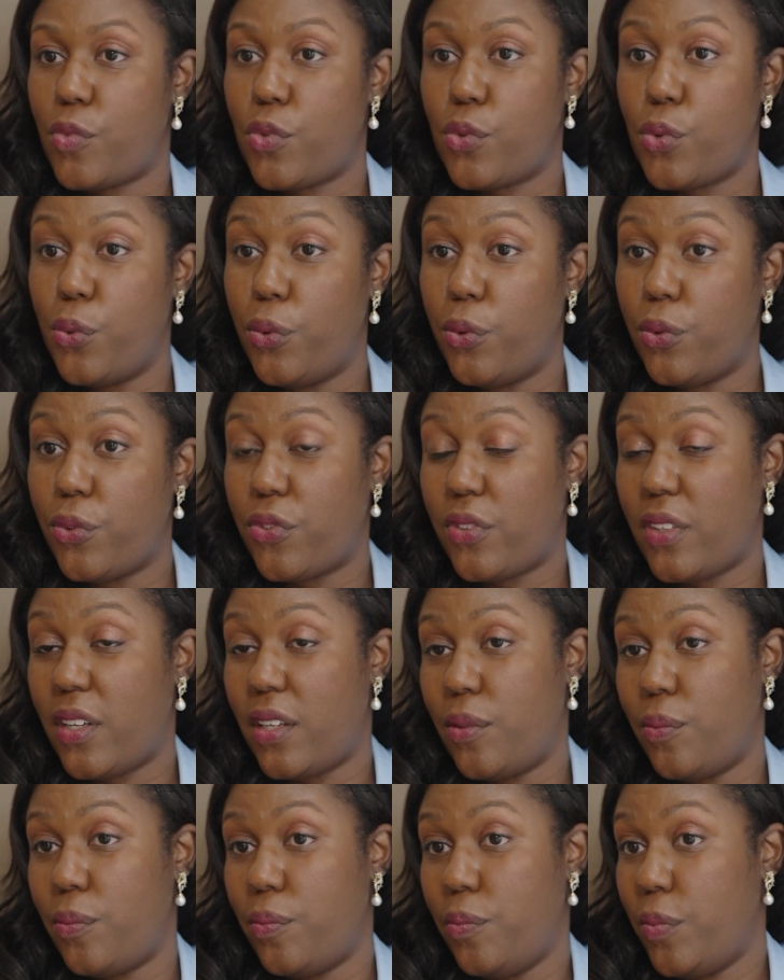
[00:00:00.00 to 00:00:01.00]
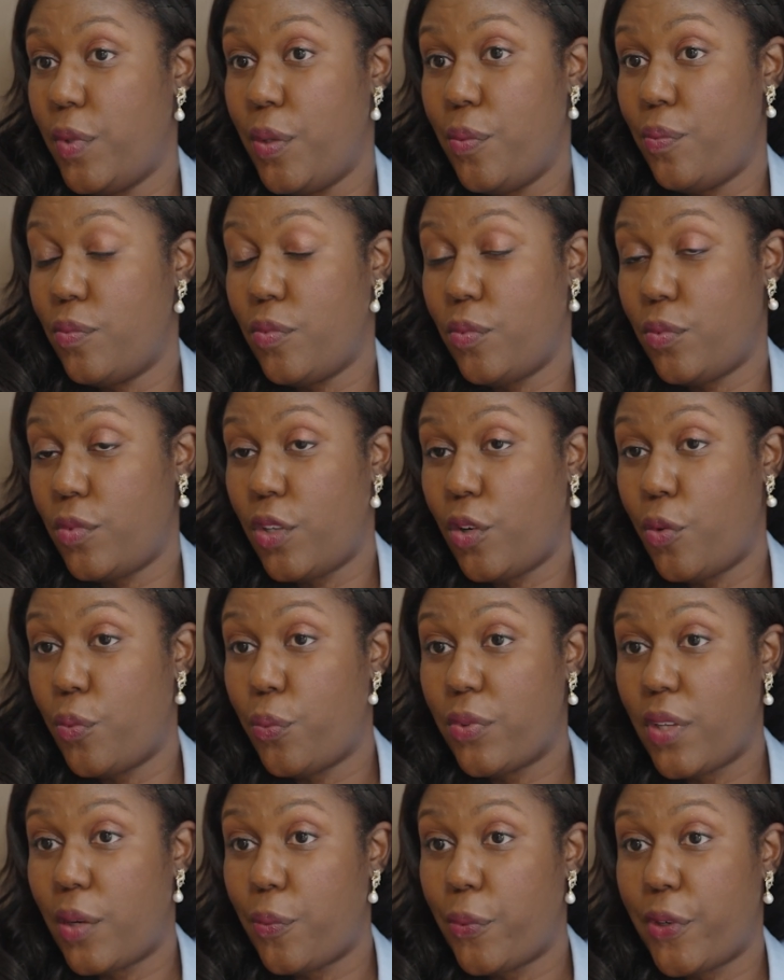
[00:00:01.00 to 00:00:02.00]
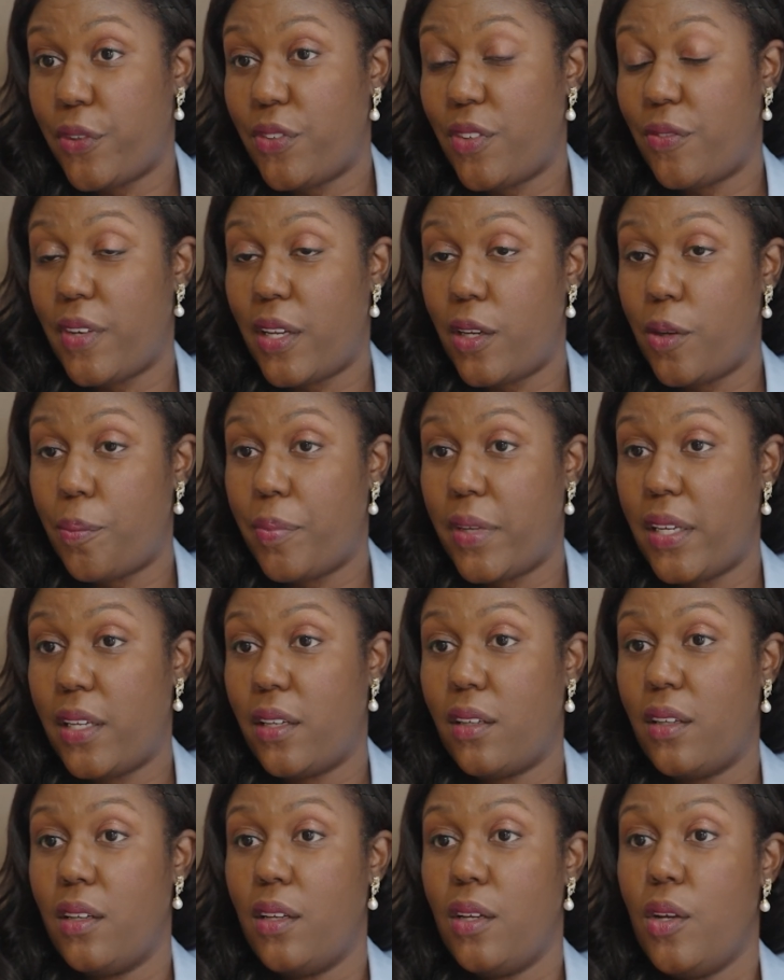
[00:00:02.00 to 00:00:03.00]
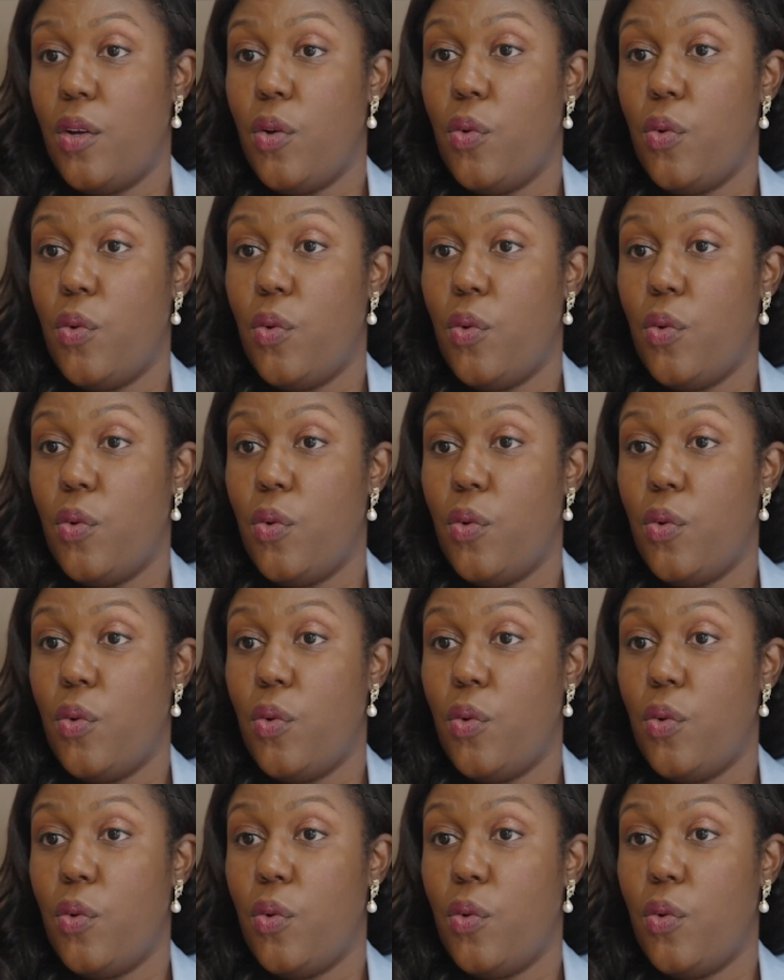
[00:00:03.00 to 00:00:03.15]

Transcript: tools that we are developing.